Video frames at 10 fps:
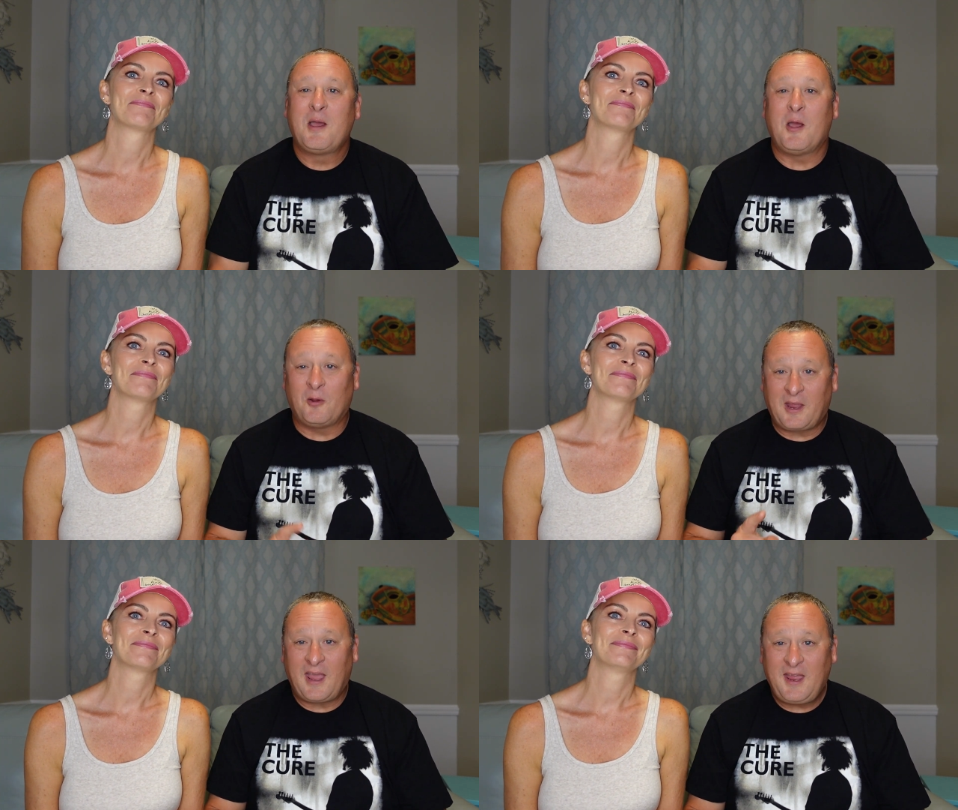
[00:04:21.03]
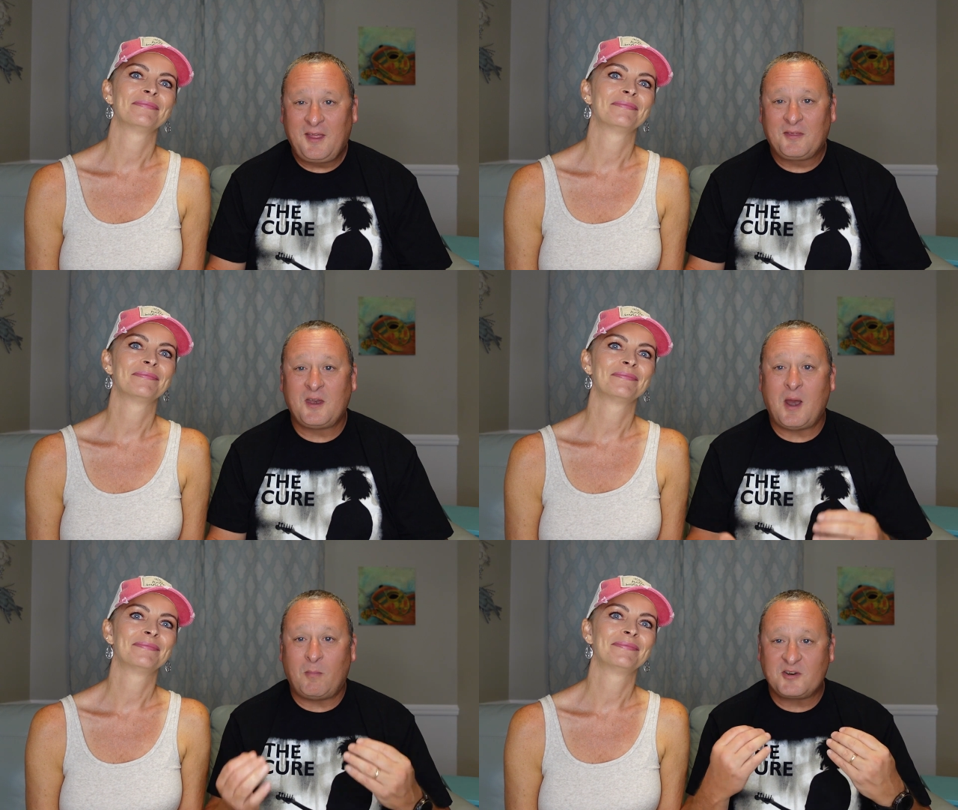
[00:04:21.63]
Speaker 1: Okay,
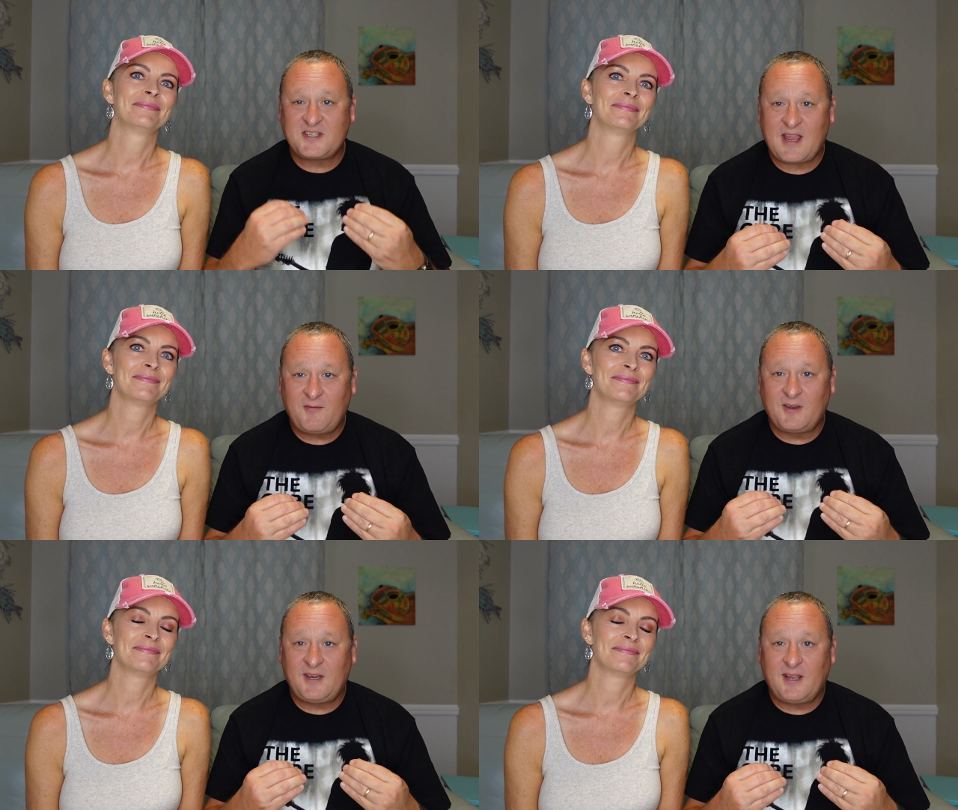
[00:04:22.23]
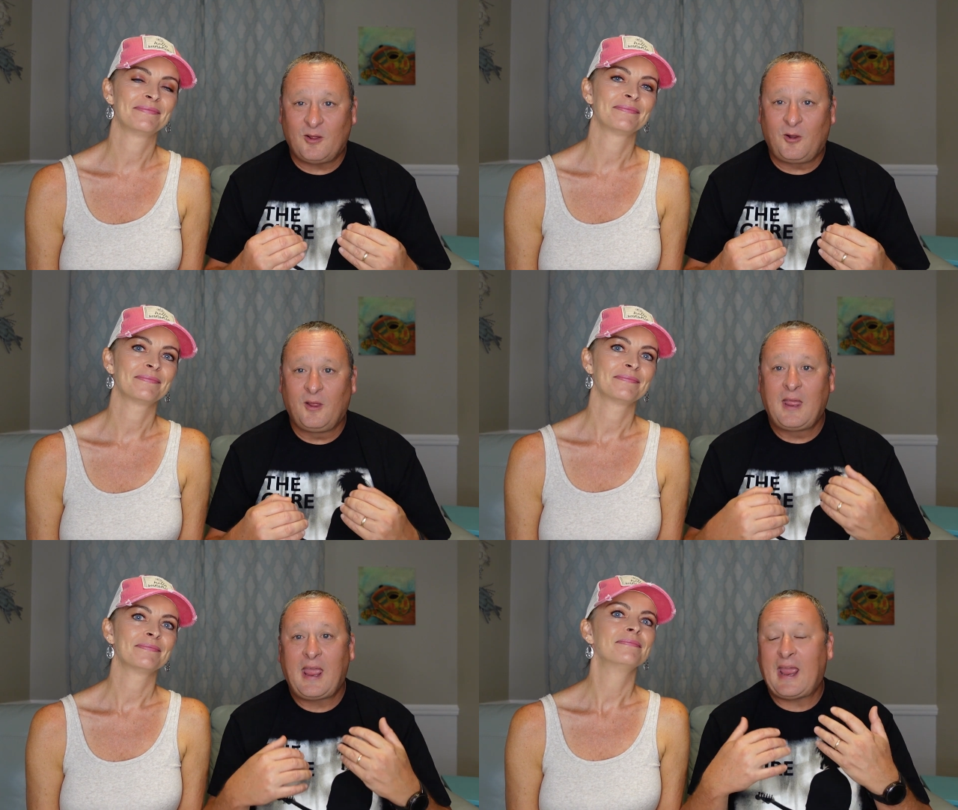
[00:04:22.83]
the number seven
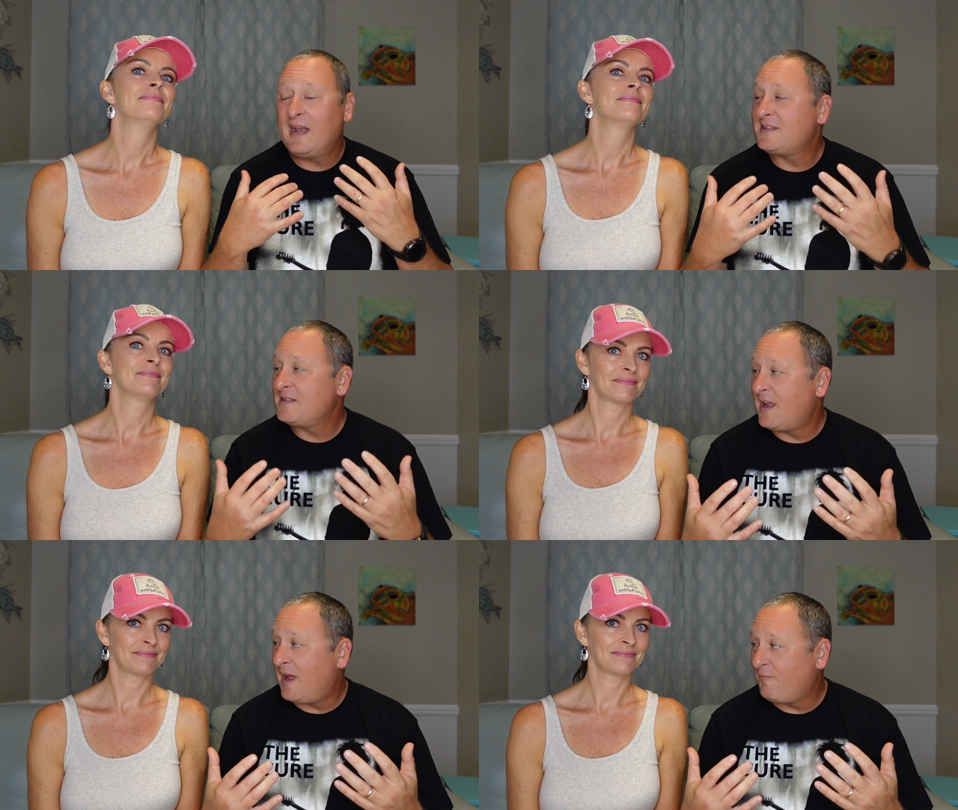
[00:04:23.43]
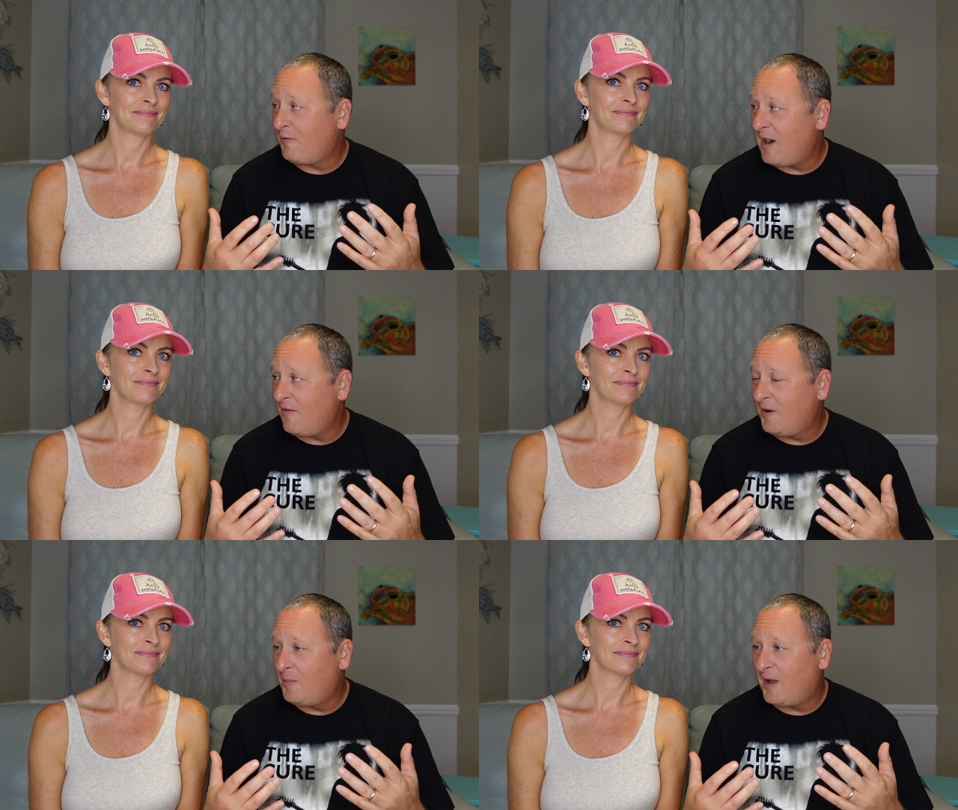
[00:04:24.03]
deal, and it's not for
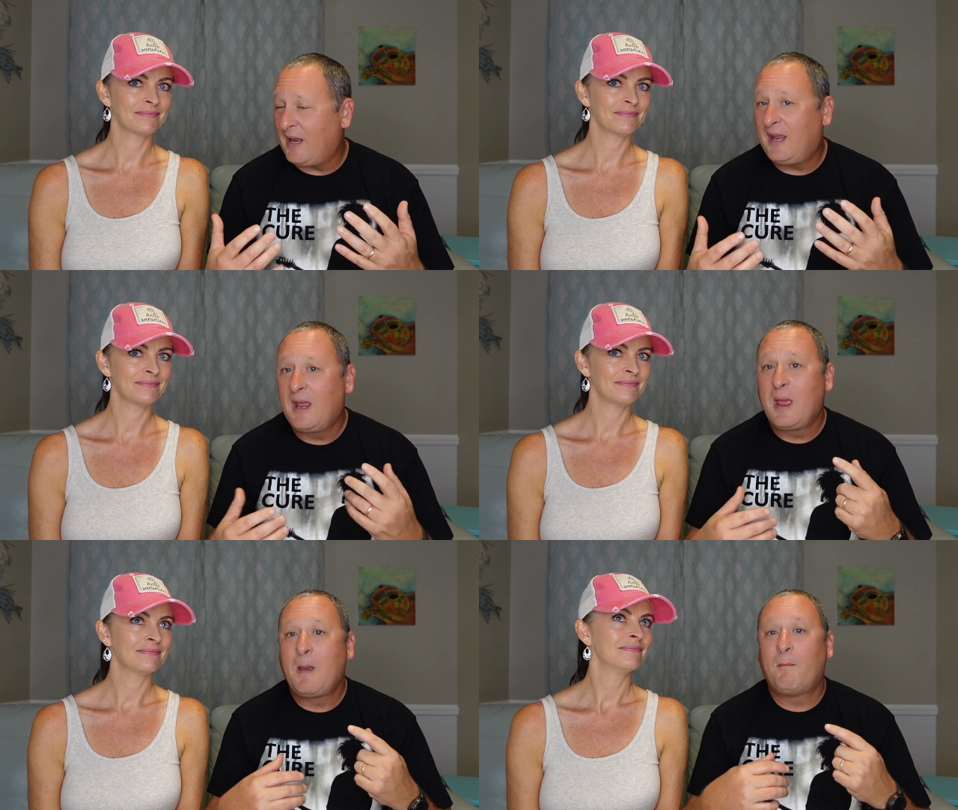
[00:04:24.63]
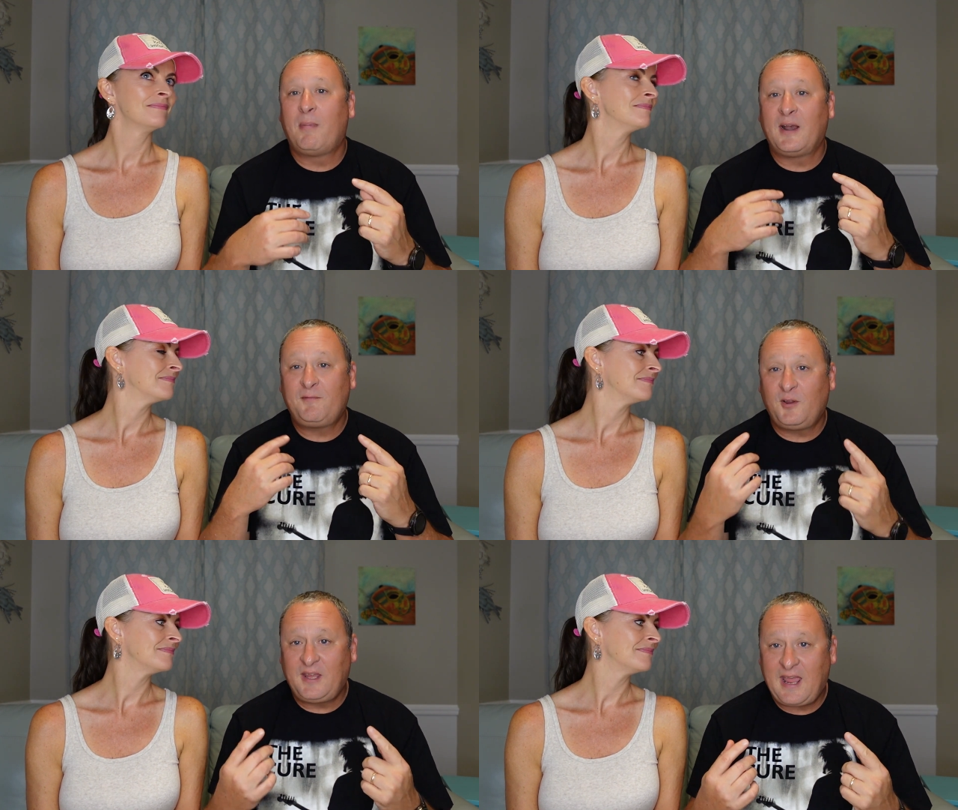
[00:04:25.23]
everybody, but
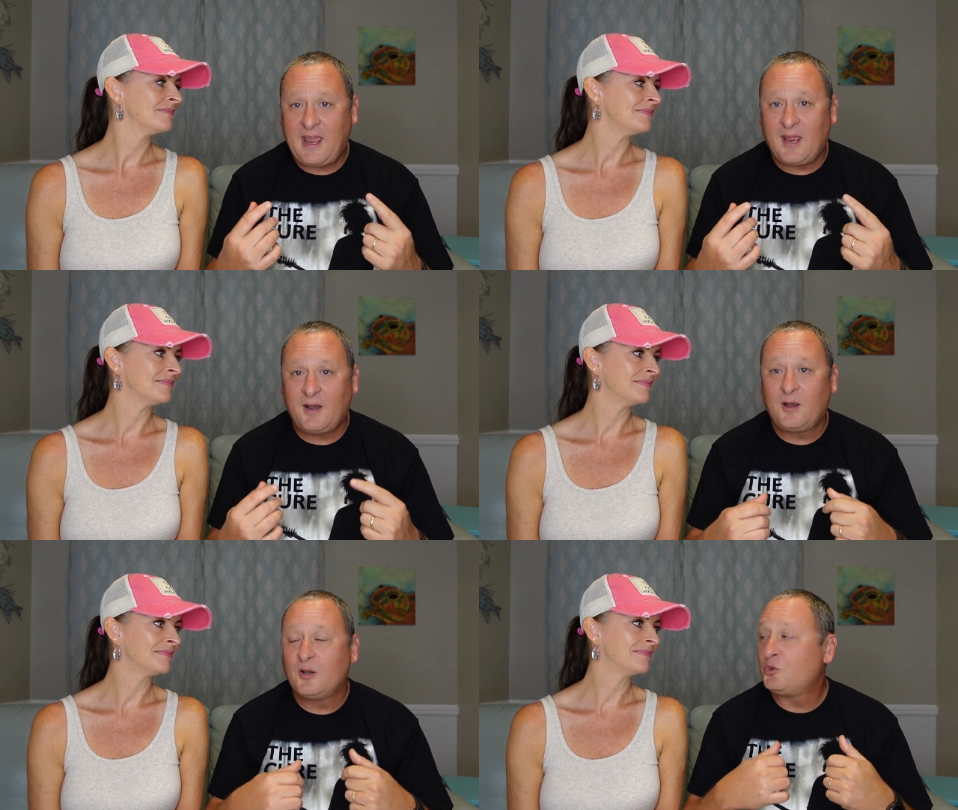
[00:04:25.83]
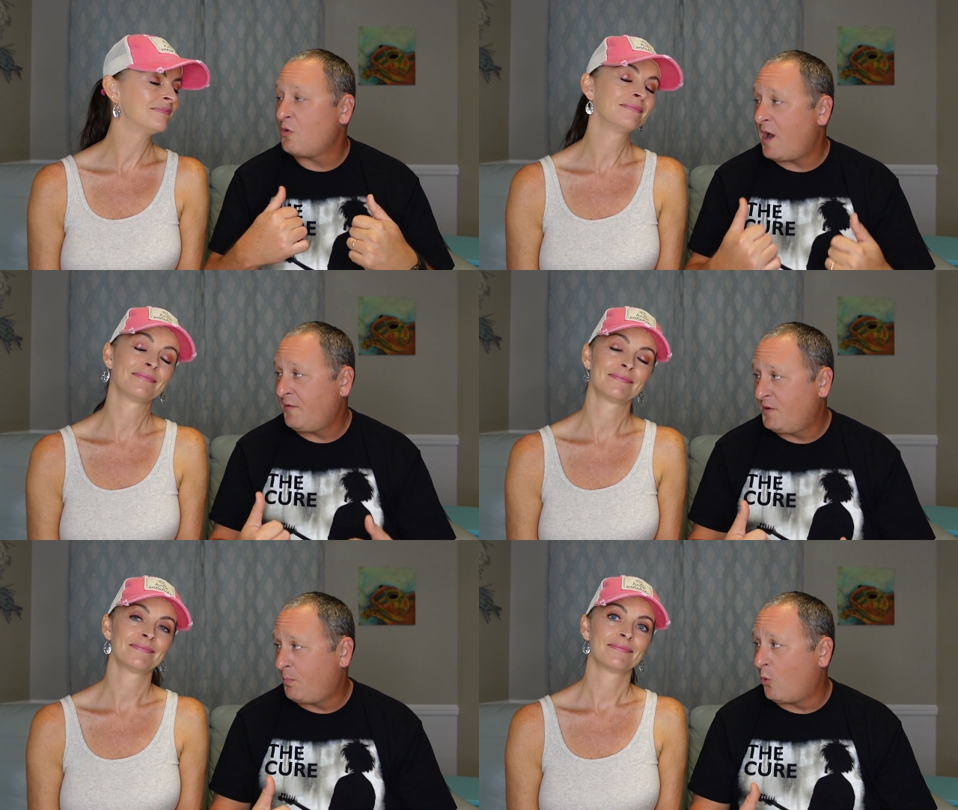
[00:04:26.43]
if you can,
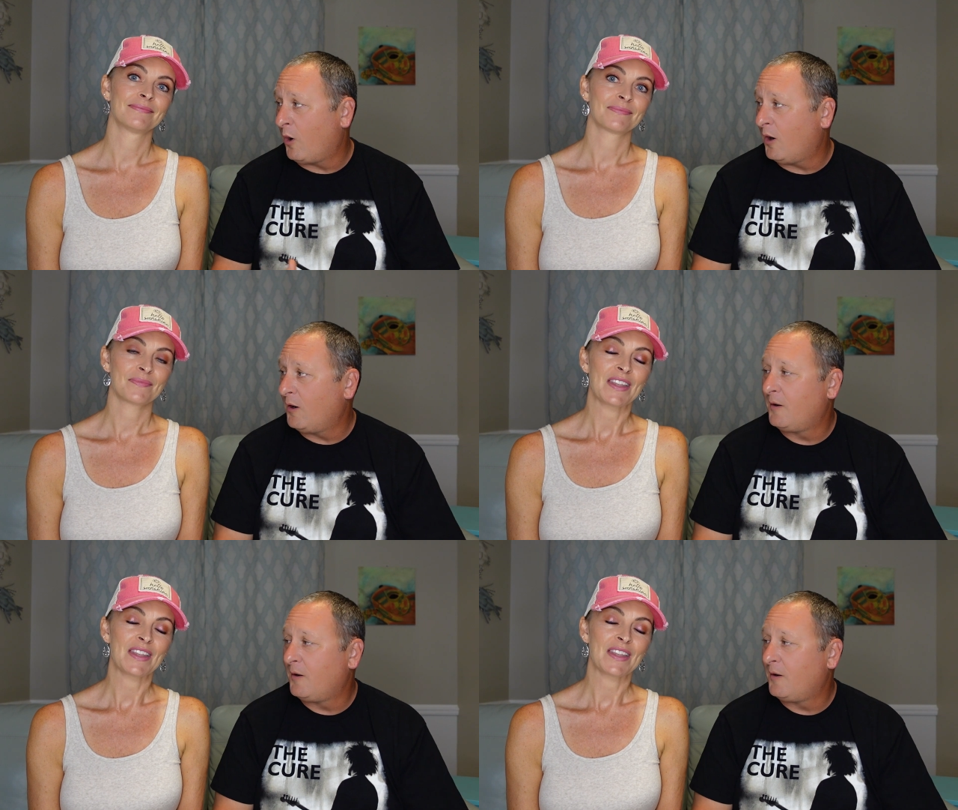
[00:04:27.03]
drive to port.